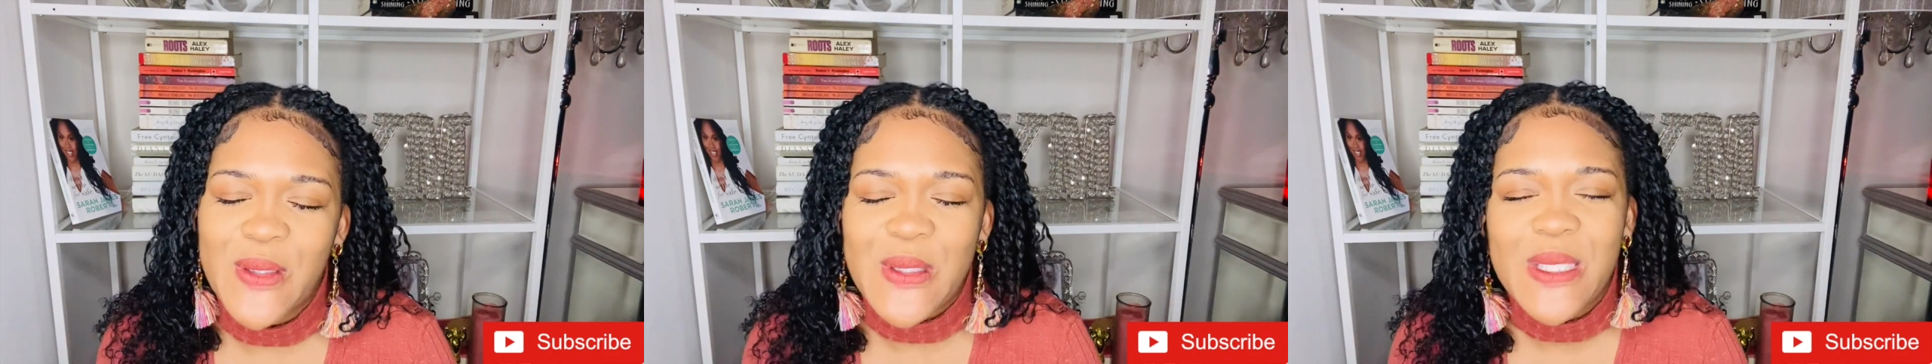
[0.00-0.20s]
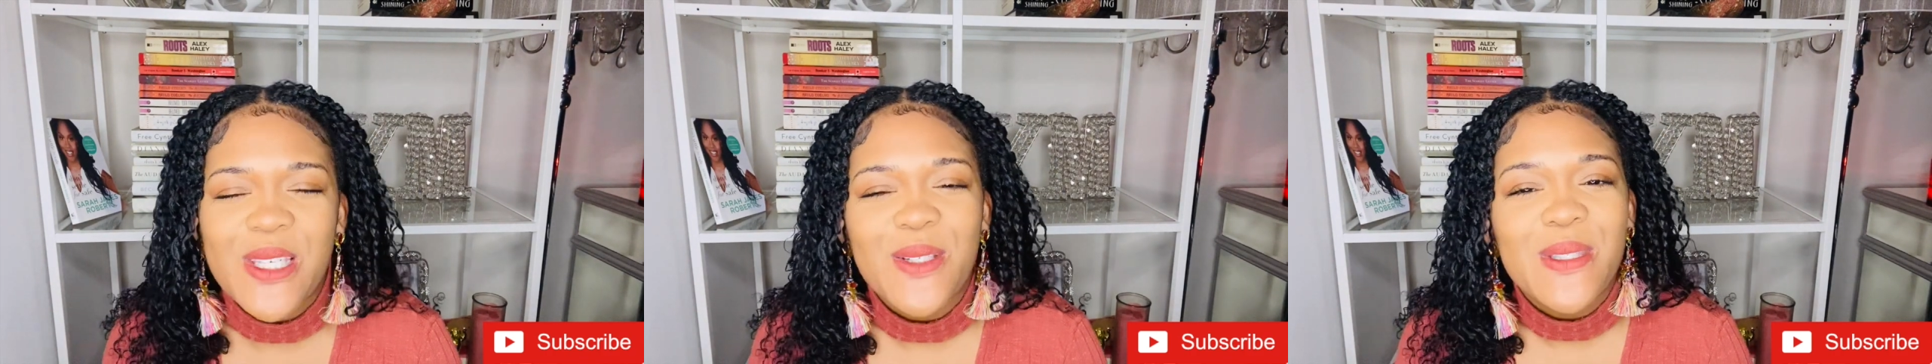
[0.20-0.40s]

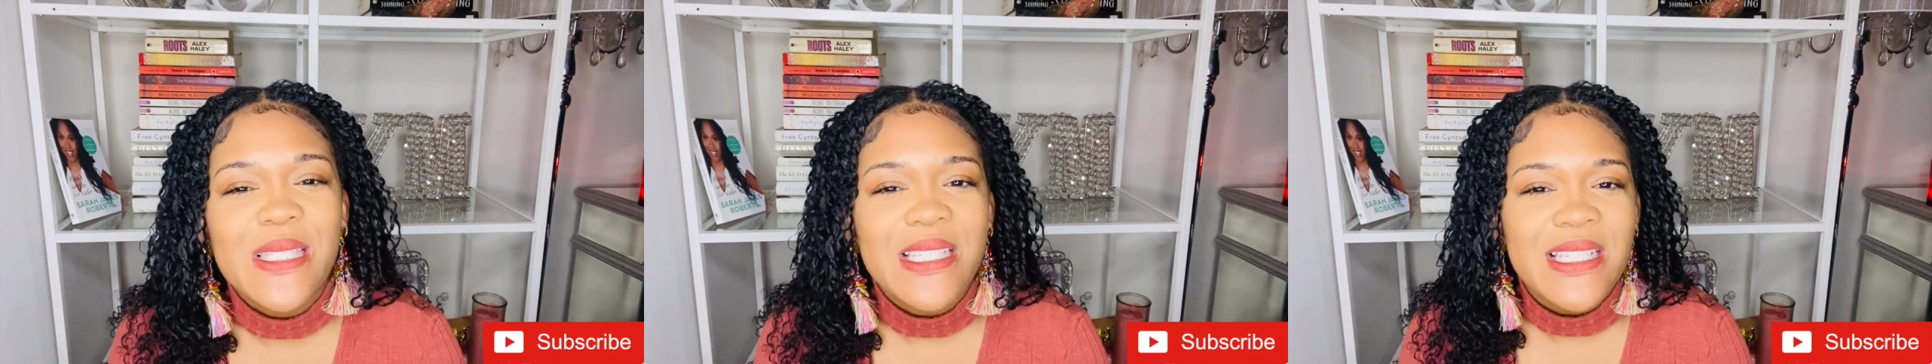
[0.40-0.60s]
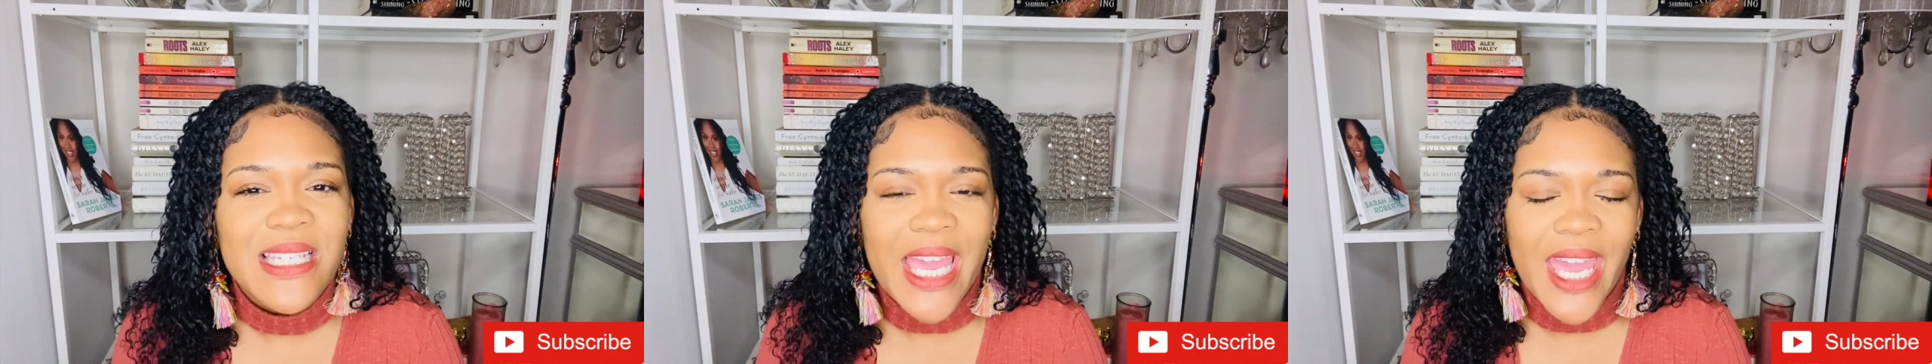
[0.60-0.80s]
So
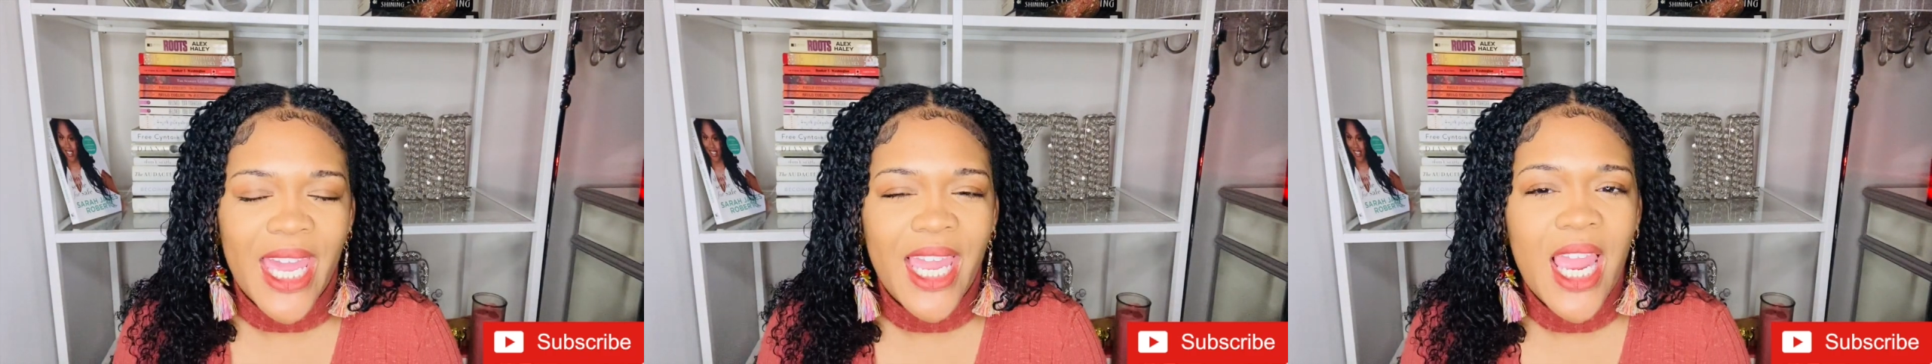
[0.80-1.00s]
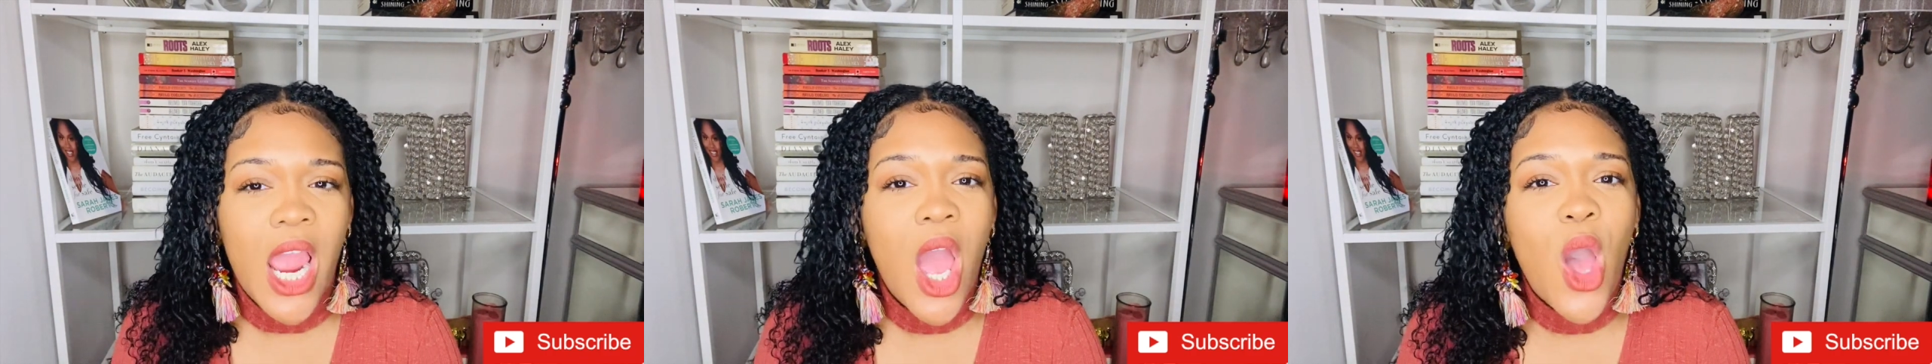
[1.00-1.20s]

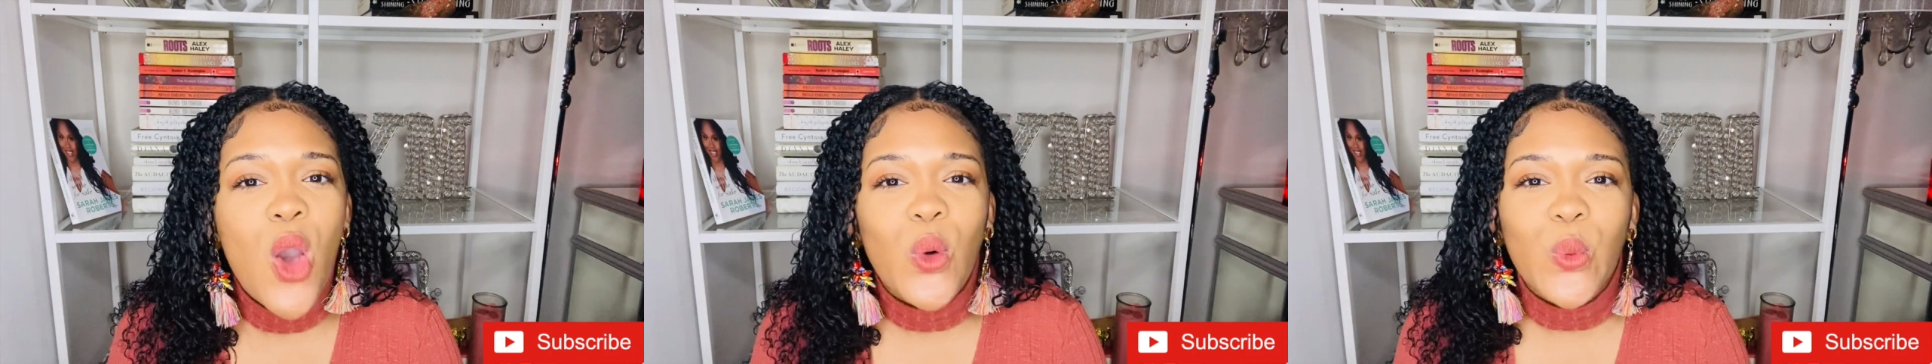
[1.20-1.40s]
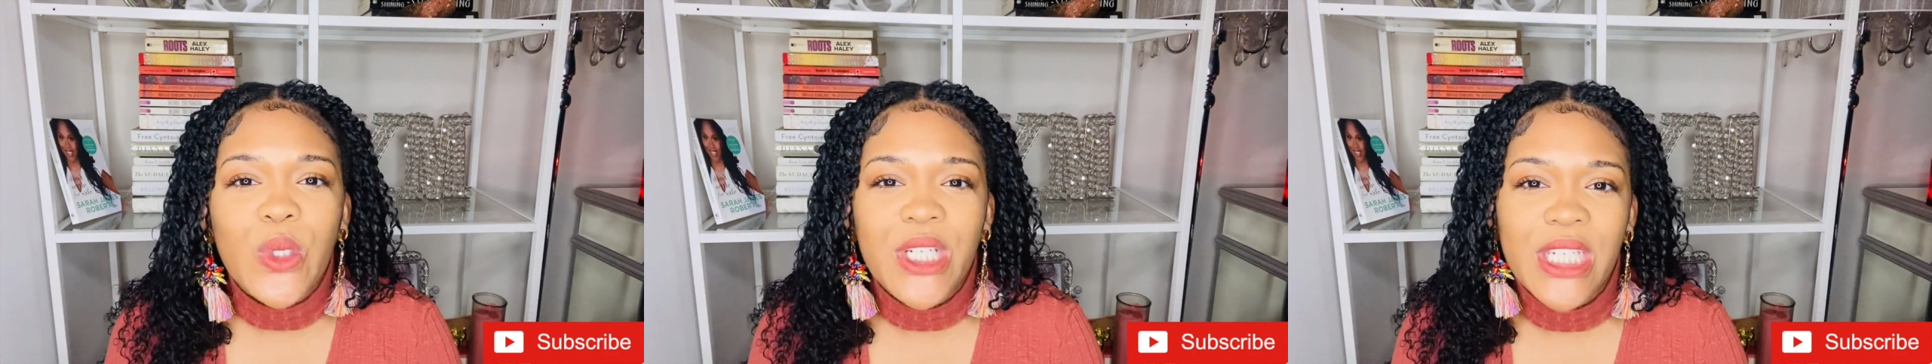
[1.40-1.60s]
today
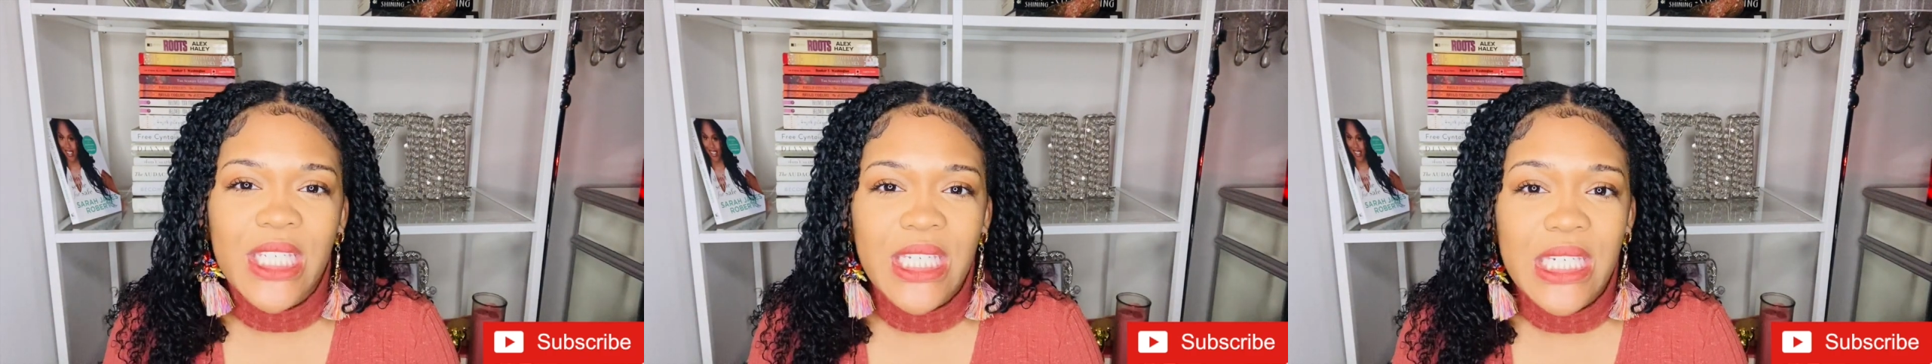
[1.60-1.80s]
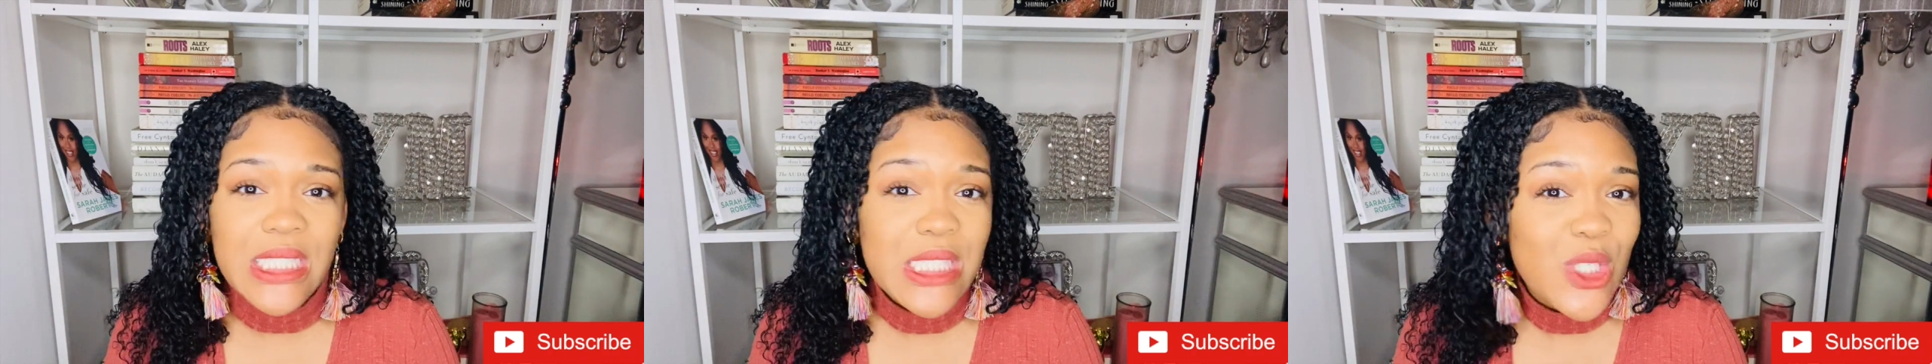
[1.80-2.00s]
we're
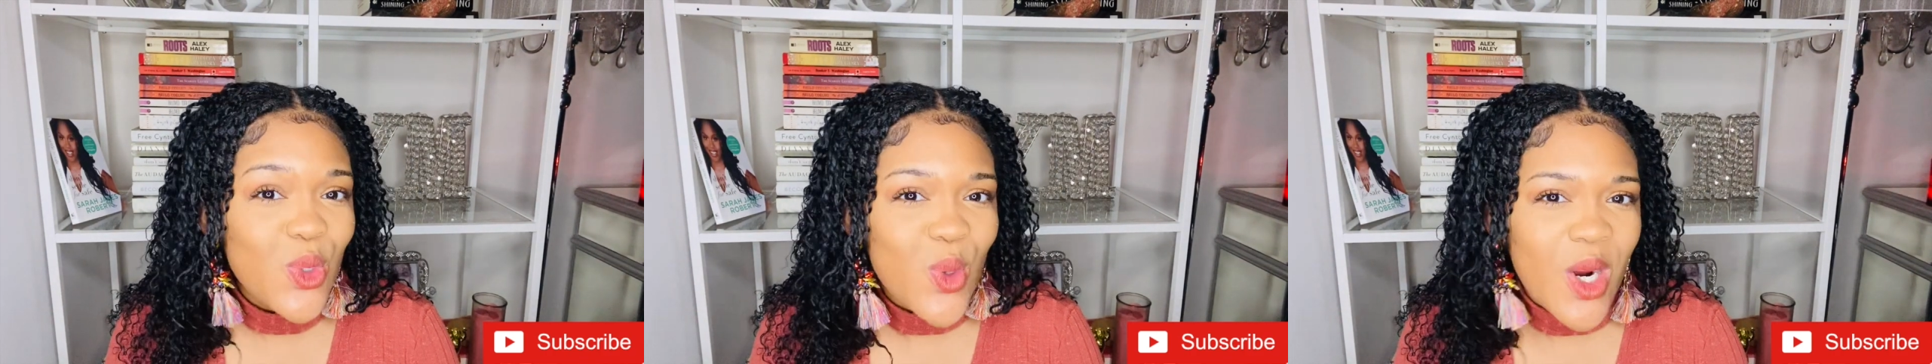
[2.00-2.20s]
getting into